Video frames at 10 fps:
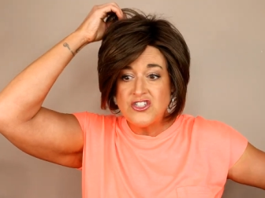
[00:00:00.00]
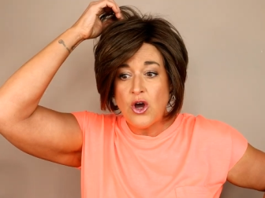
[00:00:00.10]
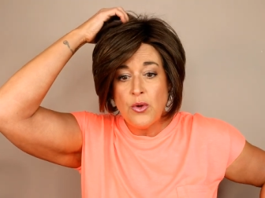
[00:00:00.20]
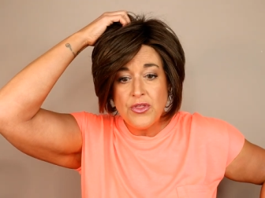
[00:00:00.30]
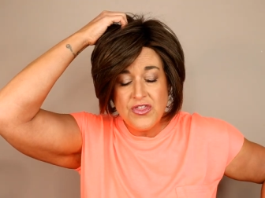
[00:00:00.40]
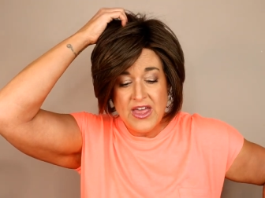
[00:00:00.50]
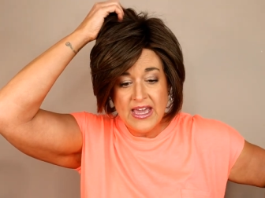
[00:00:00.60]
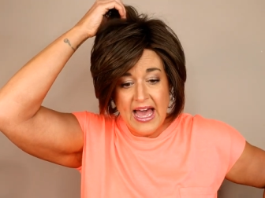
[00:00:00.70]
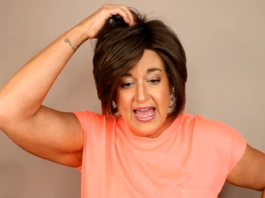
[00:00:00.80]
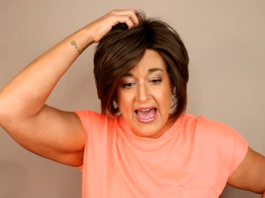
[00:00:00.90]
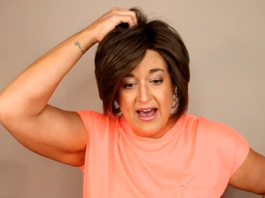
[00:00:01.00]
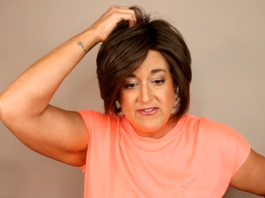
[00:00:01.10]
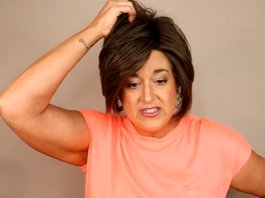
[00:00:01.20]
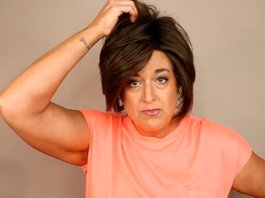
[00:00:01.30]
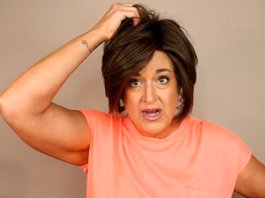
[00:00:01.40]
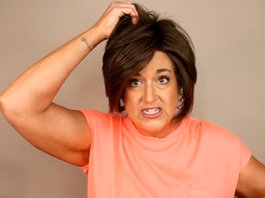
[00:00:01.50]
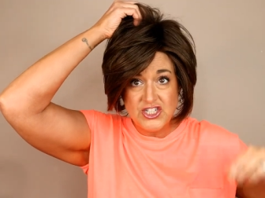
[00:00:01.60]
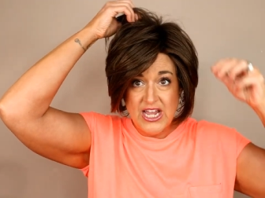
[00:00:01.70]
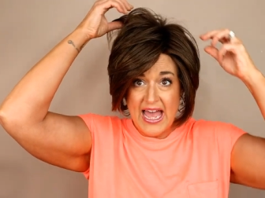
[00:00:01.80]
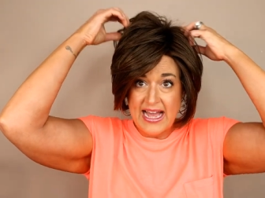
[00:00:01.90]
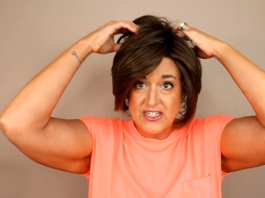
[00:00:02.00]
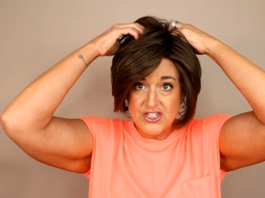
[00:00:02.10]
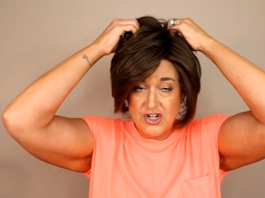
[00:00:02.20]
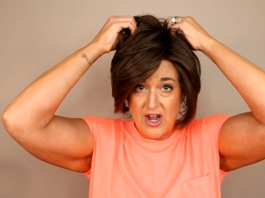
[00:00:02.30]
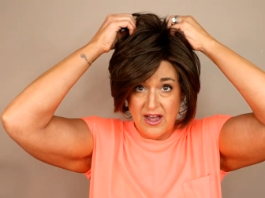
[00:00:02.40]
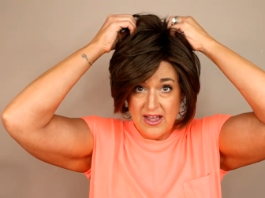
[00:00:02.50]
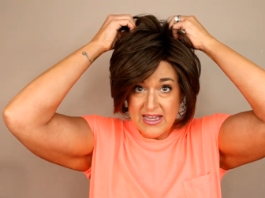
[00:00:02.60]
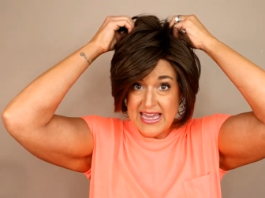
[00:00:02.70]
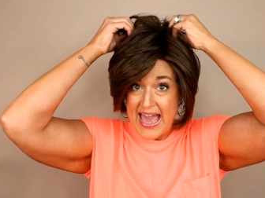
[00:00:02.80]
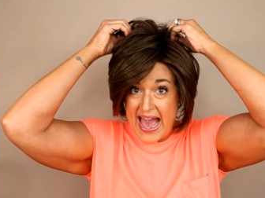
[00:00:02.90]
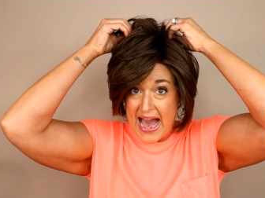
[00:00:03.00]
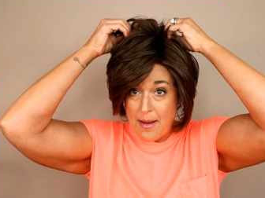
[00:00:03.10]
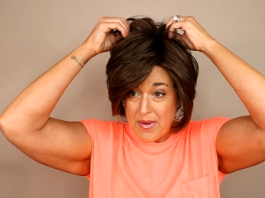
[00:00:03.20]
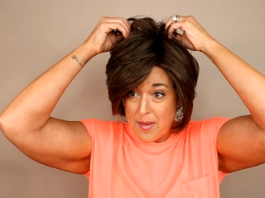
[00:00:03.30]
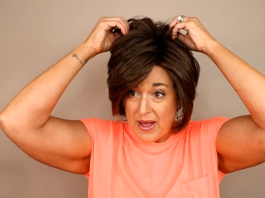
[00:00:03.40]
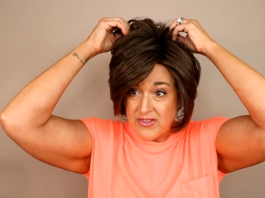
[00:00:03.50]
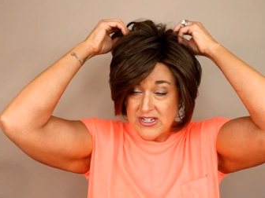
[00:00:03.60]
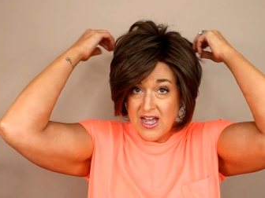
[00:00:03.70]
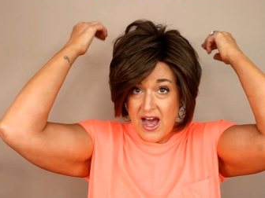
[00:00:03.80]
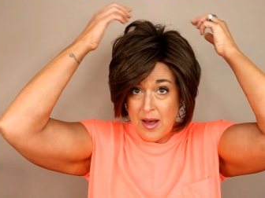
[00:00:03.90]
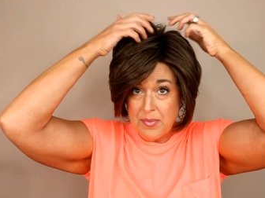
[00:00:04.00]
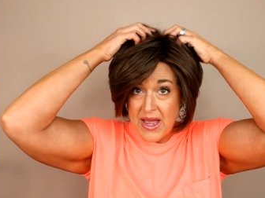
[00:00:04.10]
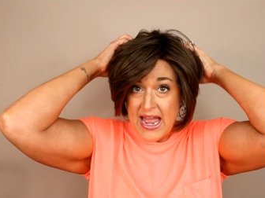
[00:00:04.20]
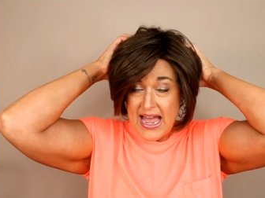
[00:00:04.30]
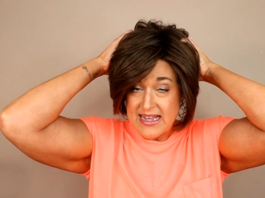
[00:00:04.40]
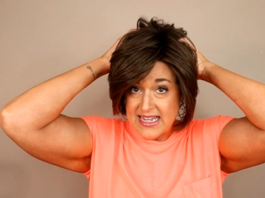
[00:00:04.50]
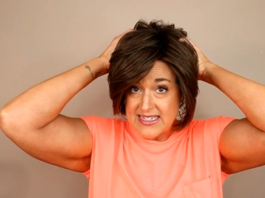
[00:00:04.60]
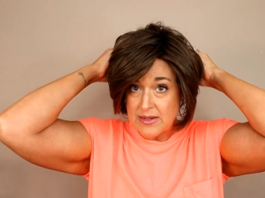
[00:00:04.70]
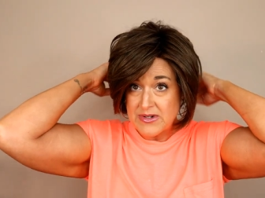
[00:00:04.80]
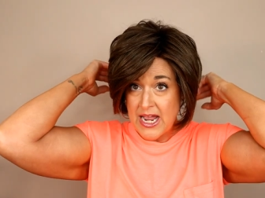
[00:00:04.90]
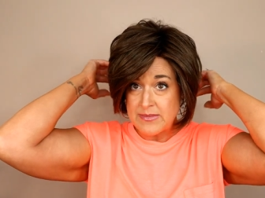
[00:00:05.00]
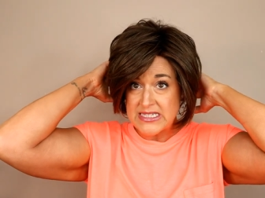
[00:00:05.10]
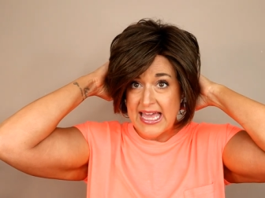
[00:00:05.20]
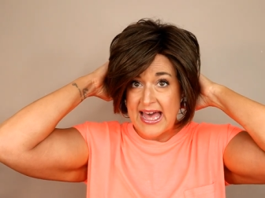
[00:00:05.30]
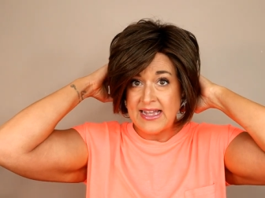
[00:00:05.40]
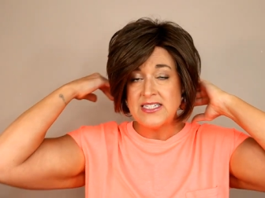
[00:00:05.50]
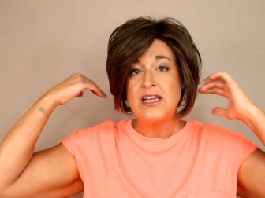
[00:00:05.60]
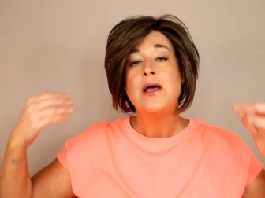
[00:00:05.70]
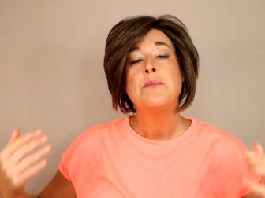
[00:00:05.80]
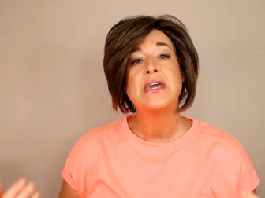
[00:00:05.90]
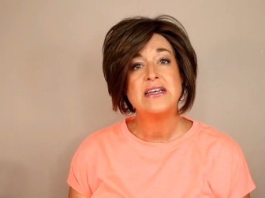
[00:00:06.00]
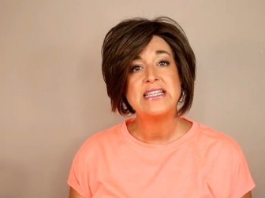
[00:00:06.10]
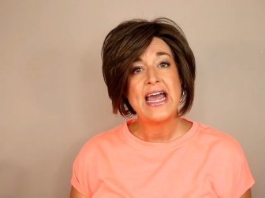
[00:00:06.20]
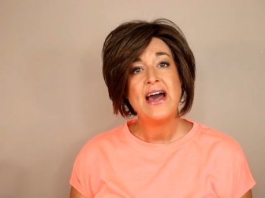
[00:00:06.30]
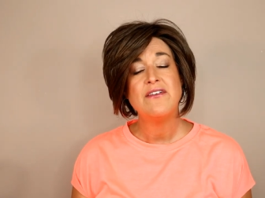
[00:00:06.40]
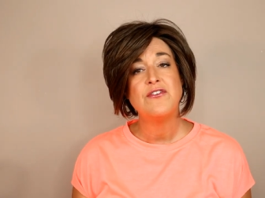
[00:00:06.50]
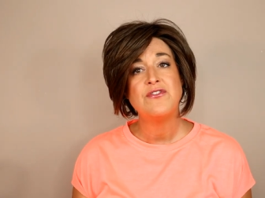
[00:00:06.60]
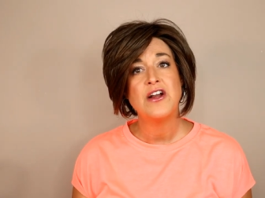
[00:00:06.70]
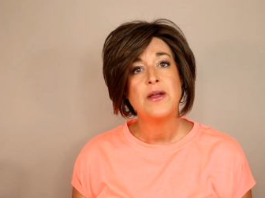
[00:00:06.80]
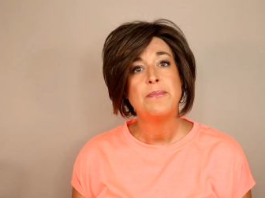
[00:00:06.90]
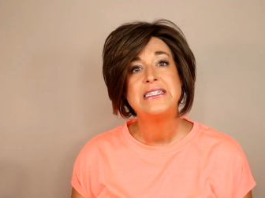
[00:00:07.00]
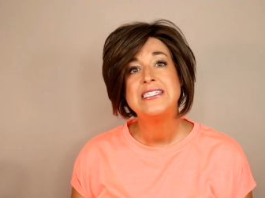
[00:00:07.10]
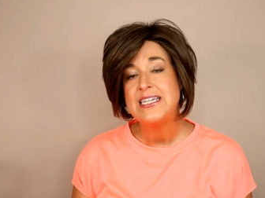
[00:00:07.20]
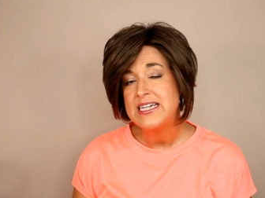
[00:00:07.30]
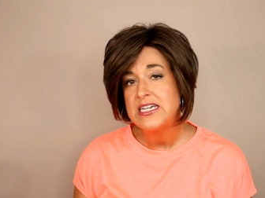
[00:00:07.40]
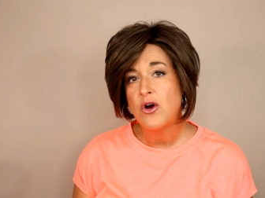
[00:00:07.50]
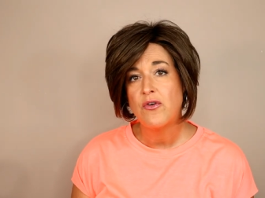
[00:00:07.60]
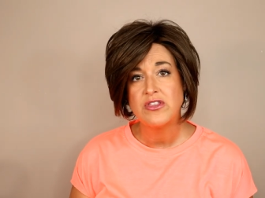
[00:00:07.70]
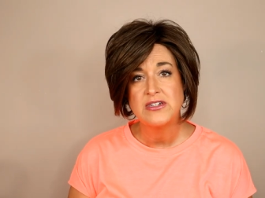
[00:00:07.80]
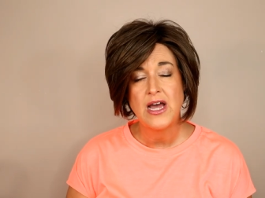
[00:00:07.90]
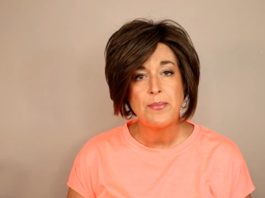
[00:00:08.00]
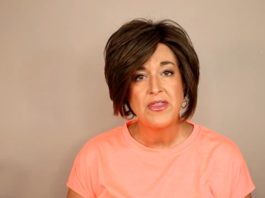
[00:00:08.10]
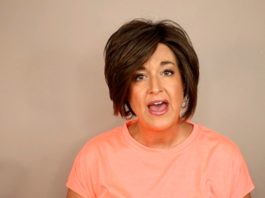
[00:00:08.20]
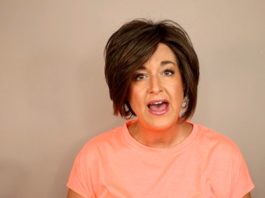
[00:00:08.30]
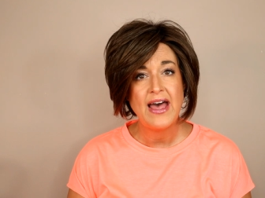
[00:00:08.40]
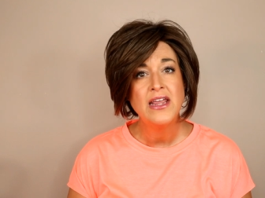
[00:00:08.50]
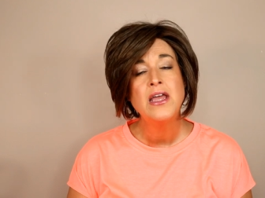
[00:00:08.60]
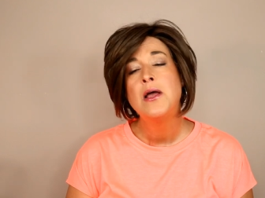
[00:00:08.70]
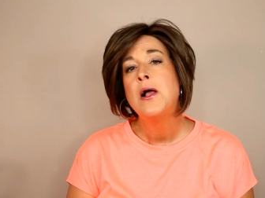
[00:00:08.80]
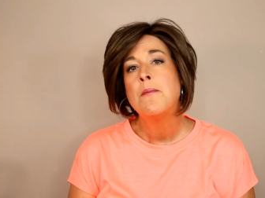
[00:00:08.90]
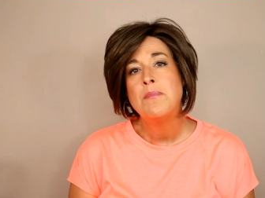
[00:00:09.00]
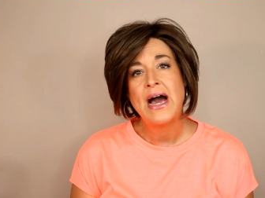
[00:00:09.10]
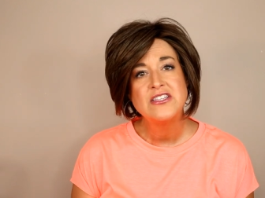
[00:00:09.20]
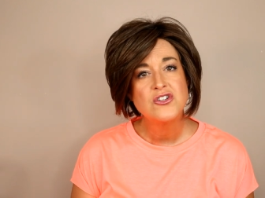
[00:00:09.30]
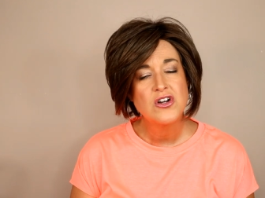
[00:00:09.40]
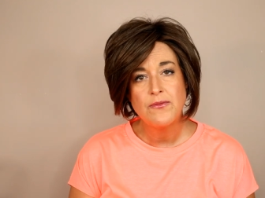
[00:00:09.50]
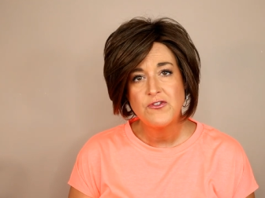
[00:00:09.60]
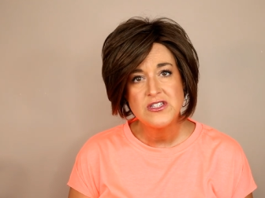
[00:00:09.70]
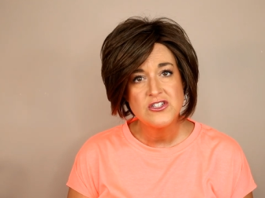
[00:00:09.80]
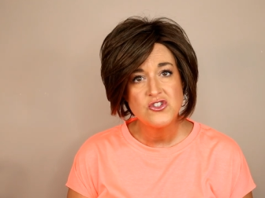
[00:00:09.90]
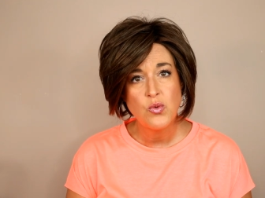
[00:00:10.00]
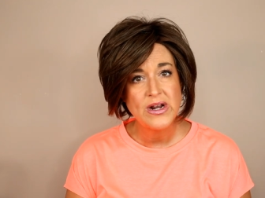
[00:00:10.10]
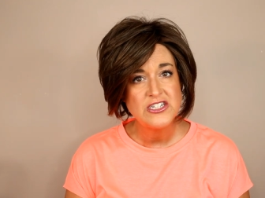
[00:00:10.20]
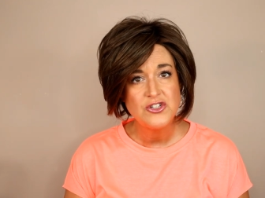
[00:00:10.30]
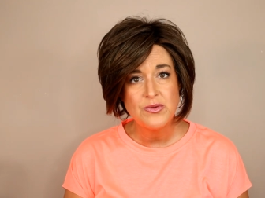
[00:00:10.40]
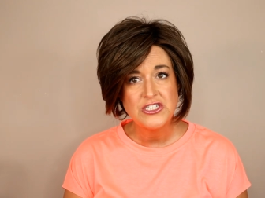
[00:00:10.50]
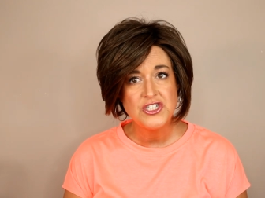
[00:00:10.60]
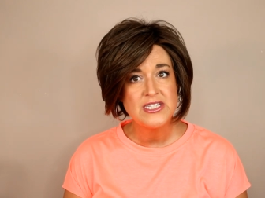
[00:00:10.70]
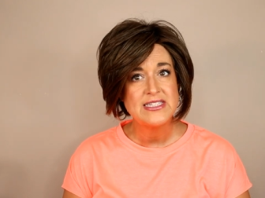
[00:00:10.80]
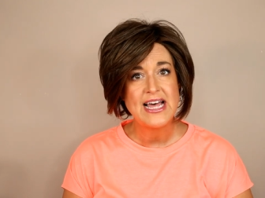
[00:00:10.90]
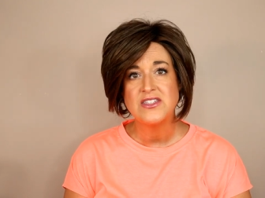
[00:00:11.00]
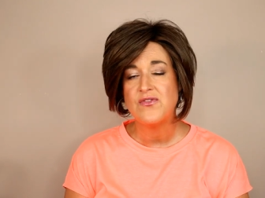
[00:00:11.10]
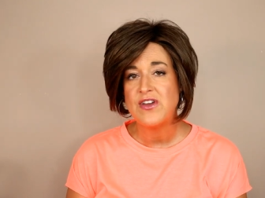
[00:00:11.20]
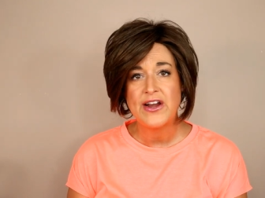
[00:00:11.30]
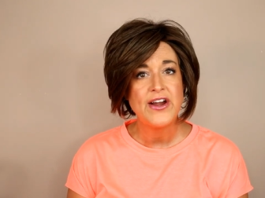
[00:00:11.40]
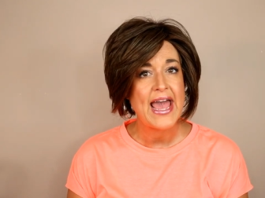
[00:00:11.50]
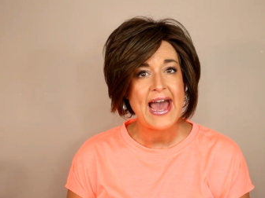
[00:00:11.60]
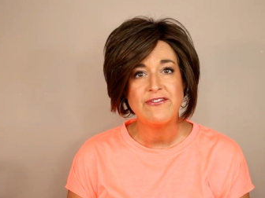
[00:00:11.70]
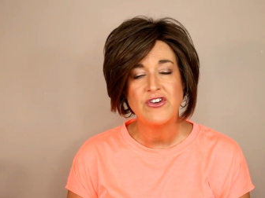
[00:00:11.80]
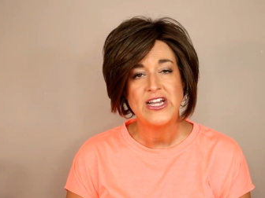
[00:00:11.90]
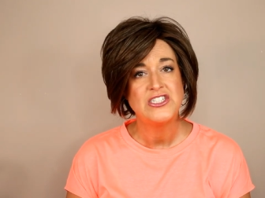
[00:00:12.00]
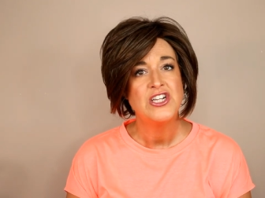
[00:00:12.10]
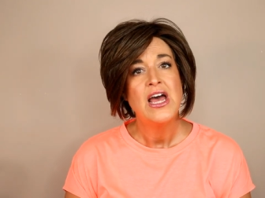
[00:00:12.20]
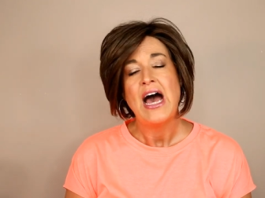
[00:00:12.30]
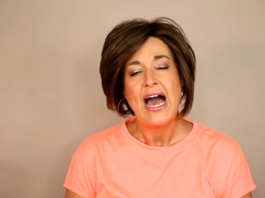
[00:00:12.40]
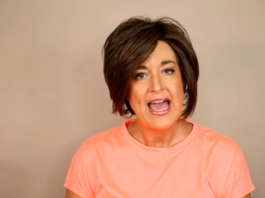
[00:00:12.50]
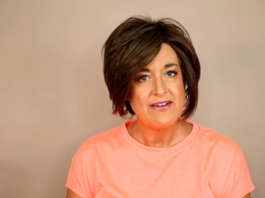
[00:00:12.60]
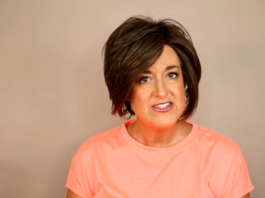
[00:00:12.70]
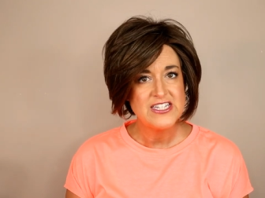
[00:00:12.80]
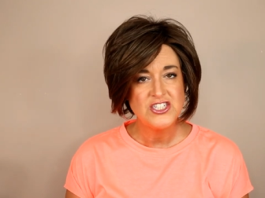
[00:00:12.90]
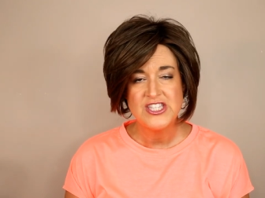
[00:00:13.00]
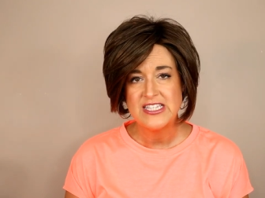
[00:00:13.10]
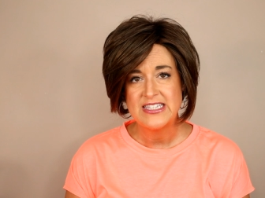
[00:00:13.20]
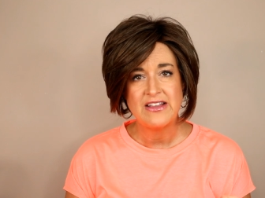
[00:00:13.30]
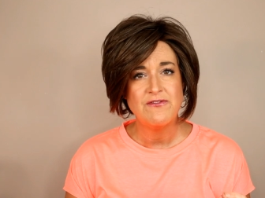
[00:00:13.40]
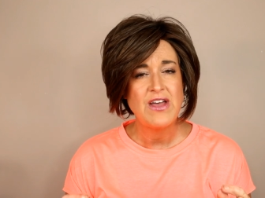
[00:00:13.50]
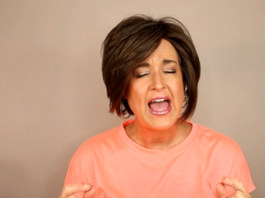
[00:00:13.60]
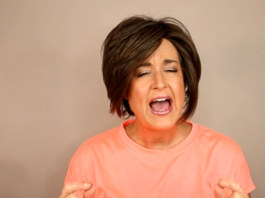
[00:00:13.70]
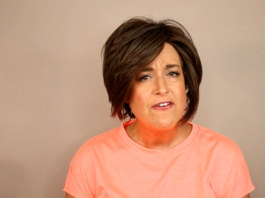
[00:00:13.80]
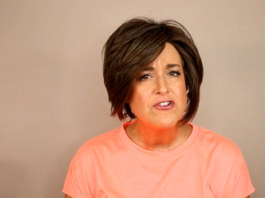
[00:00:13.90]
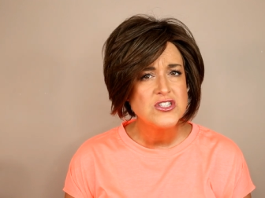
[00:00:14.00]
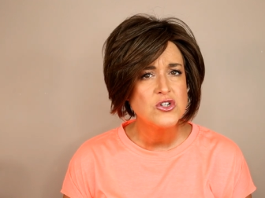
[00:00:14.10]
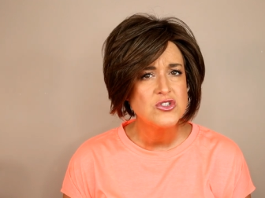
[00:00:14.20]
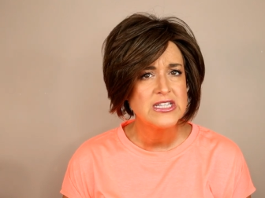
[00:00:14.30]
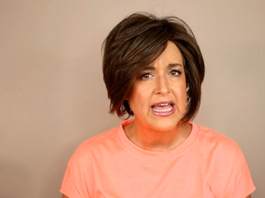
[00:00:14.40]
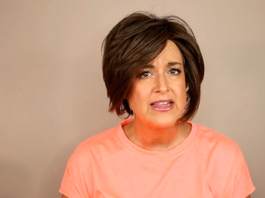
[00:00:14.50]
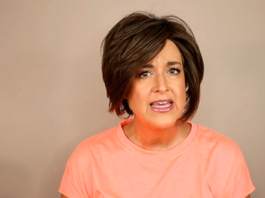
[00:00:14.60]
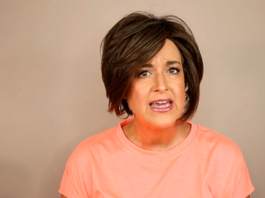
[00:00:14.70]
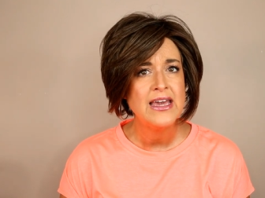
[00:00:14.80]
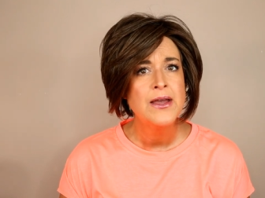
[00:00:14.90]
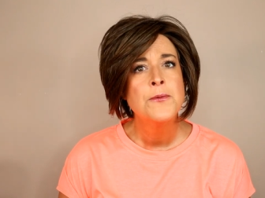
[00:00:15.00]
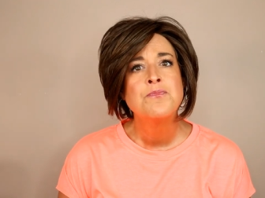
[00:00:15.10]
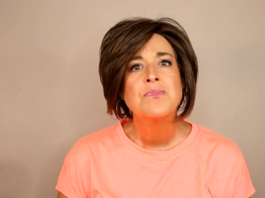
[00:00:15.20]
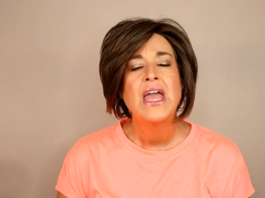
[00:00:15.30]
I don't think I have as much extra cap up on the top as I sometimes get because I have a very petite over the top of the head. My circumference is 22 inches. That's very average. I have cinched this in ever so slightly